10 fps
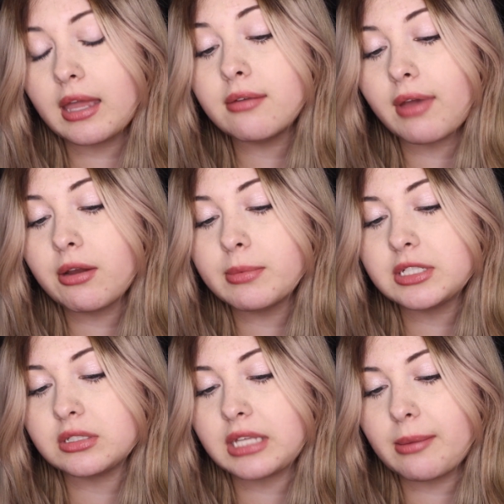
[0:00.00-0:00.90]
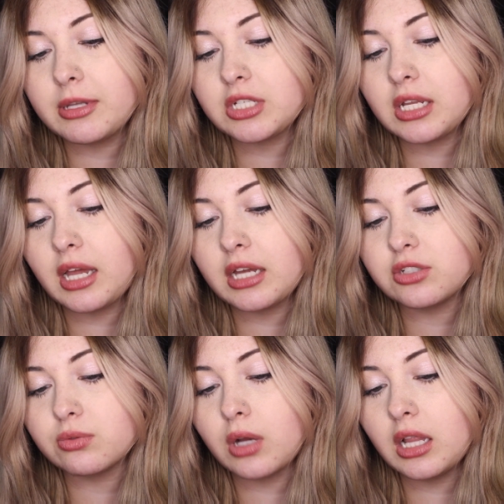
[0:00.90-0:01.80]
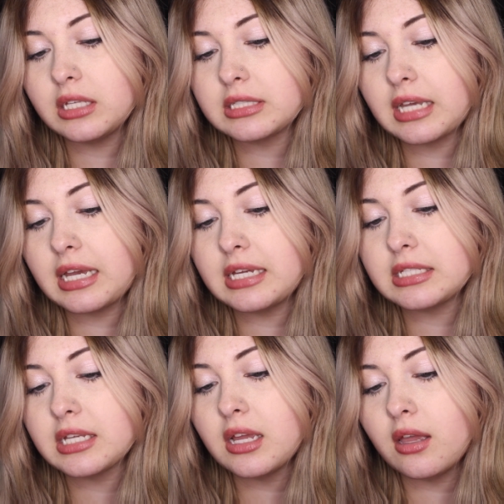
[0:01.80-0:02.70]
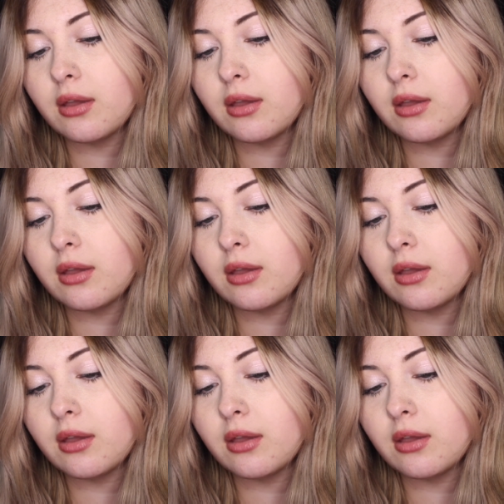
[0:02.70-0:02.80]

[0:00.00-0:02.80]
environmental damage, and hydrolyzed,